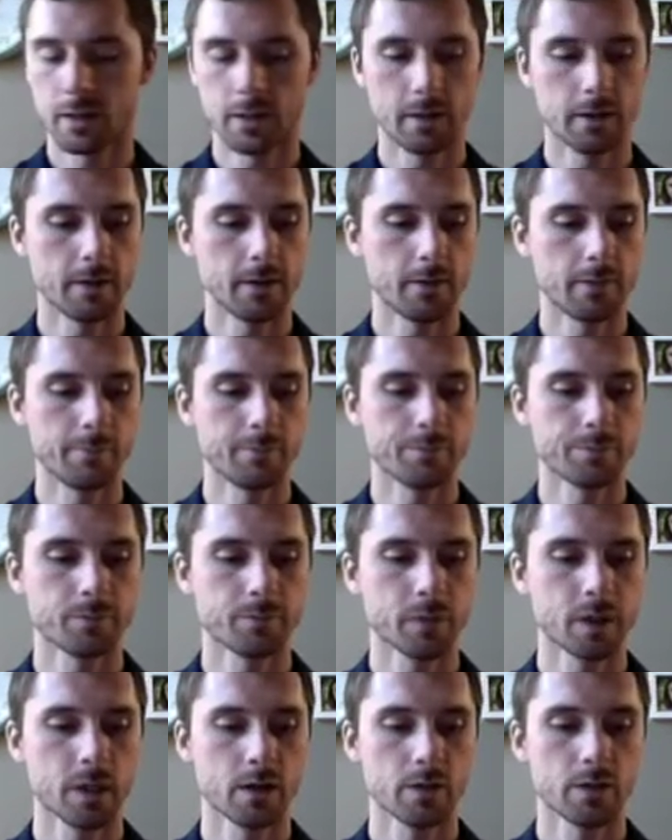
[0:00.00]
Um,
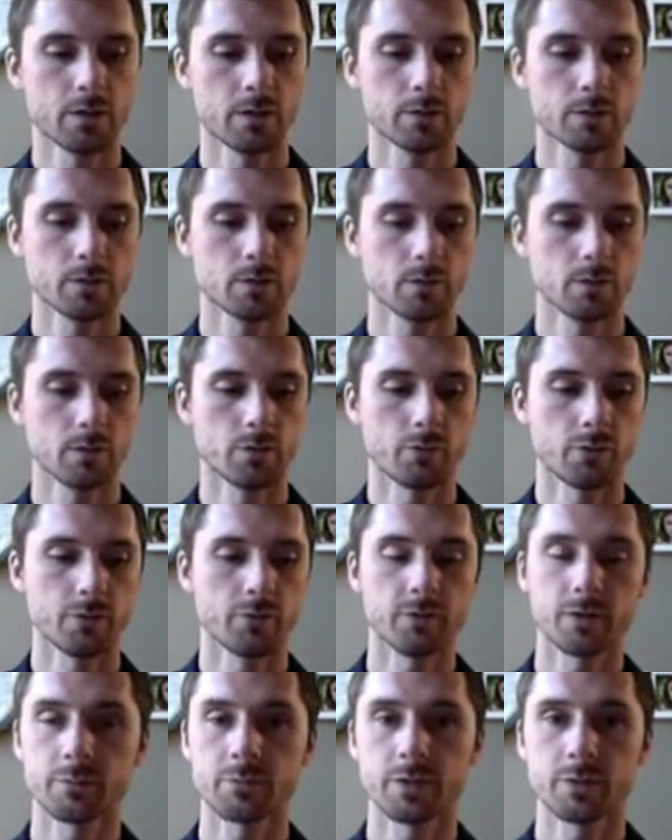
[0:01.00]
so if we
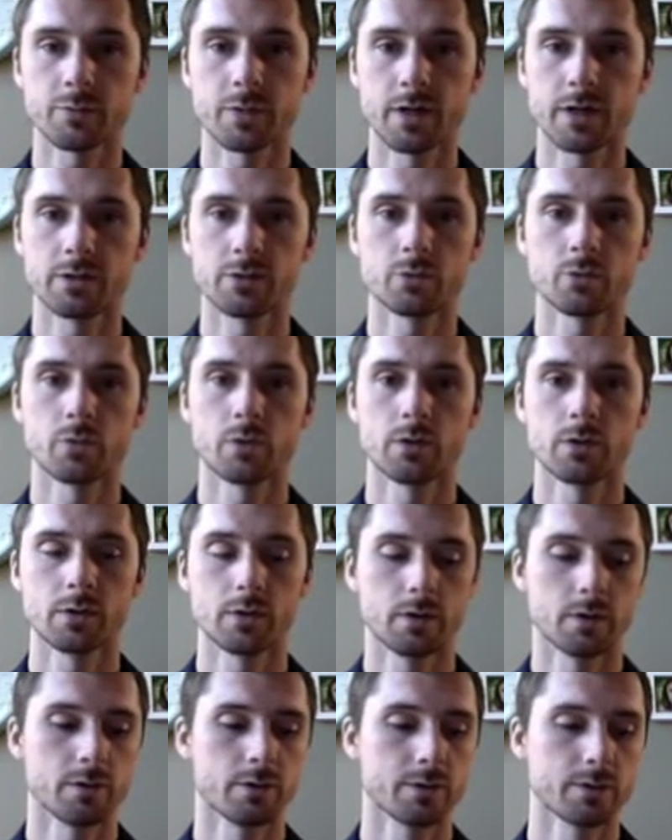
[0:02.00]
flip to page 1,
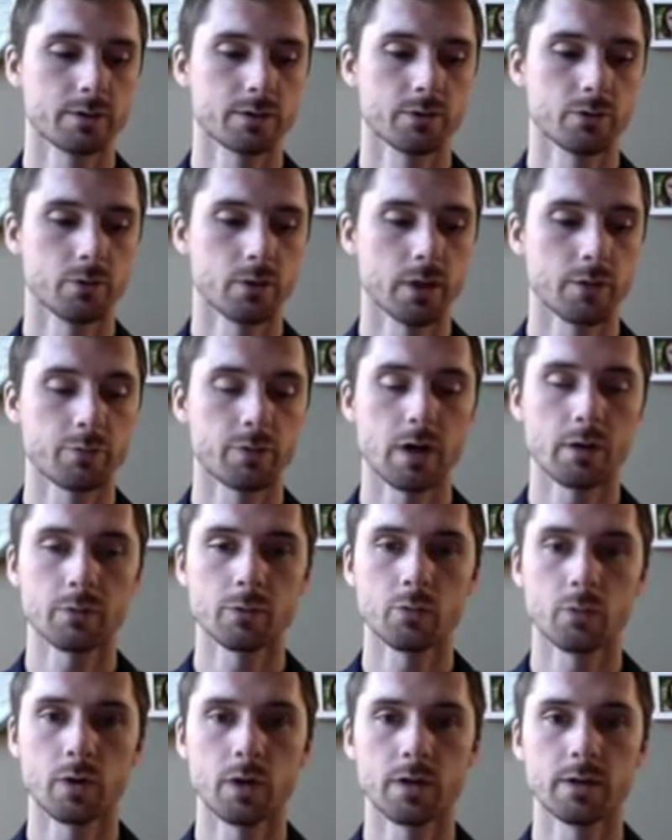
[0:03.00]
or to
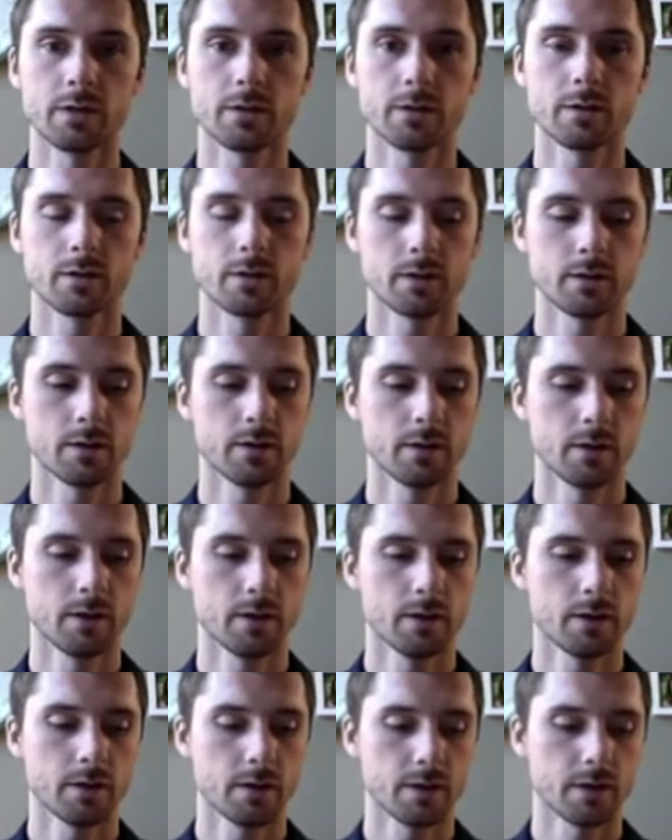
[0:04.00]
problem 1,
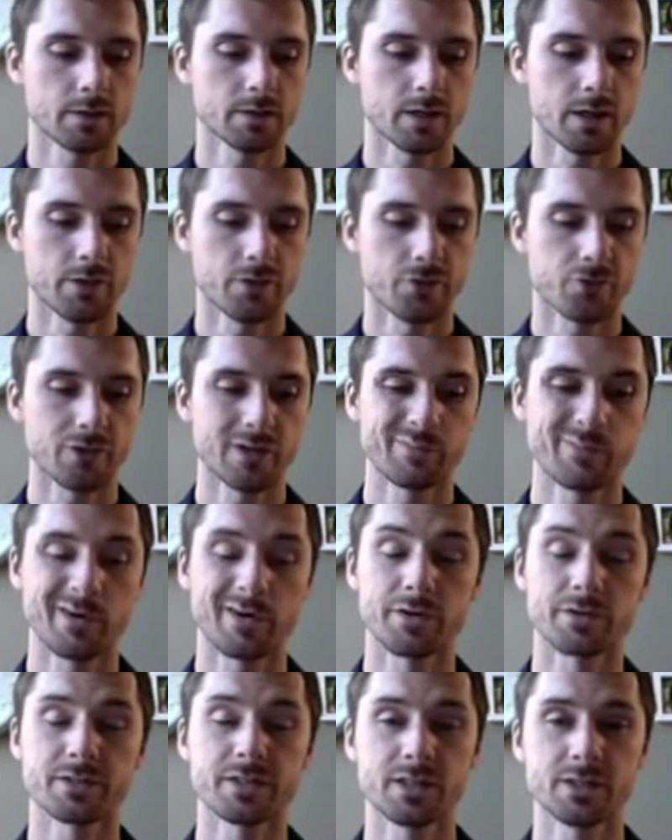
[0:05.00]
it's got 3
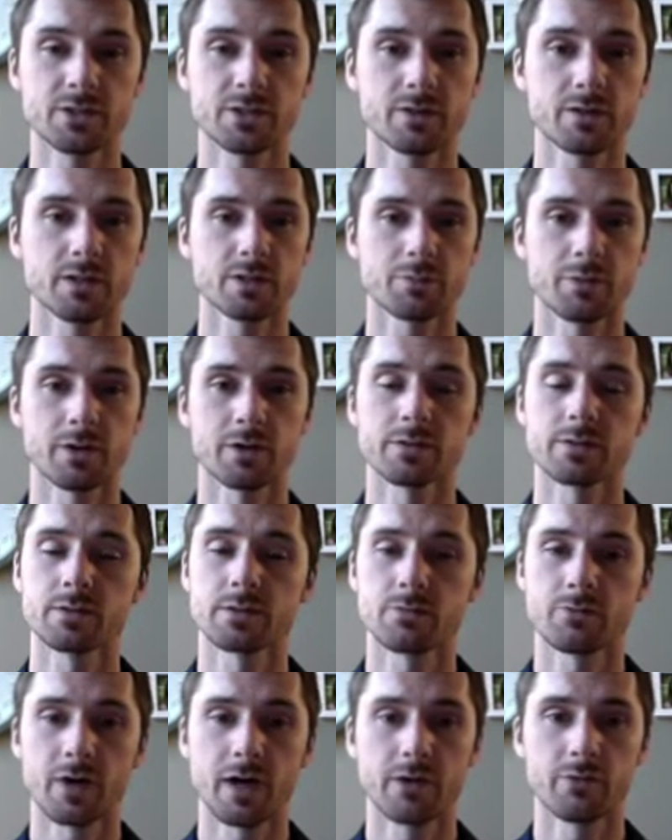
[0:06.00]
parts. Each of these parts is
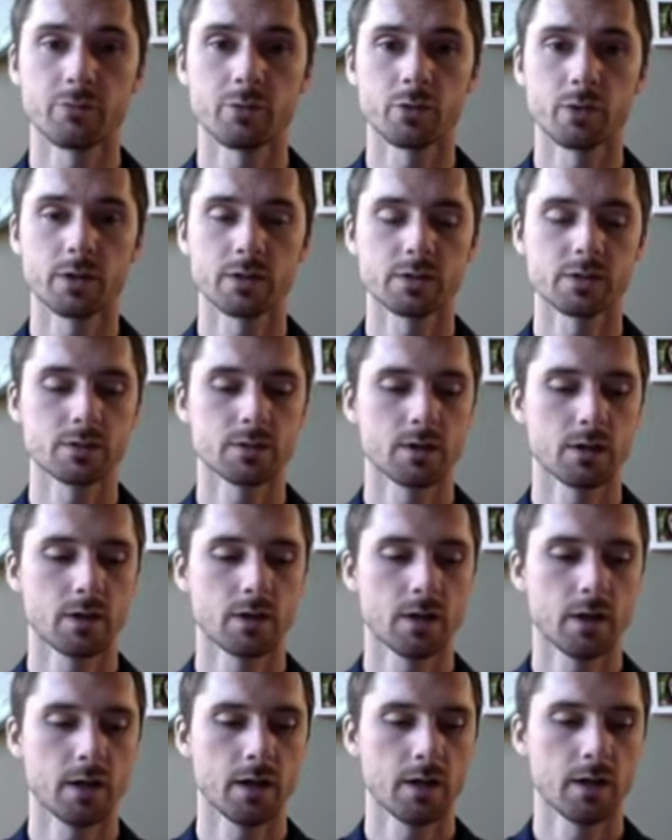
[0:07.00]
5 points.
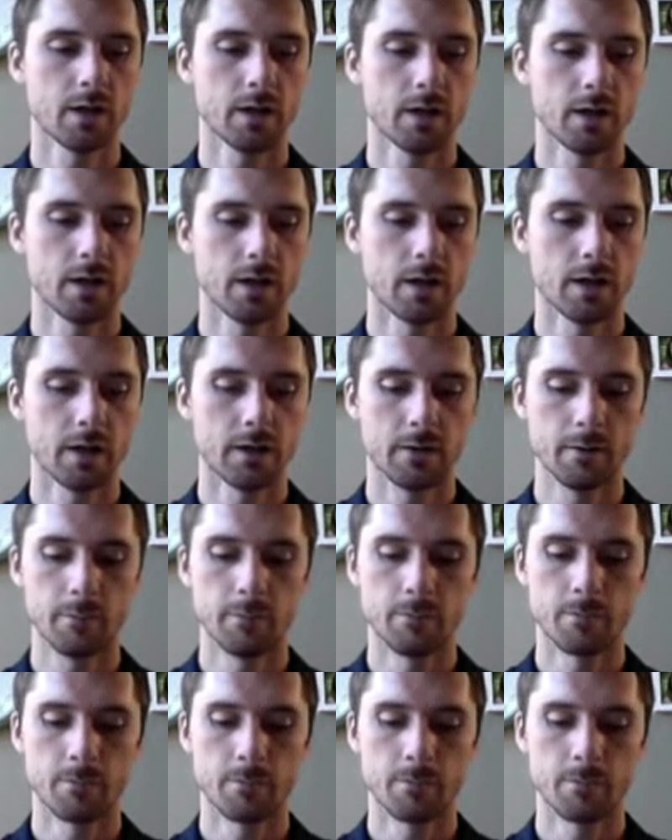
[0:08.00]
Um,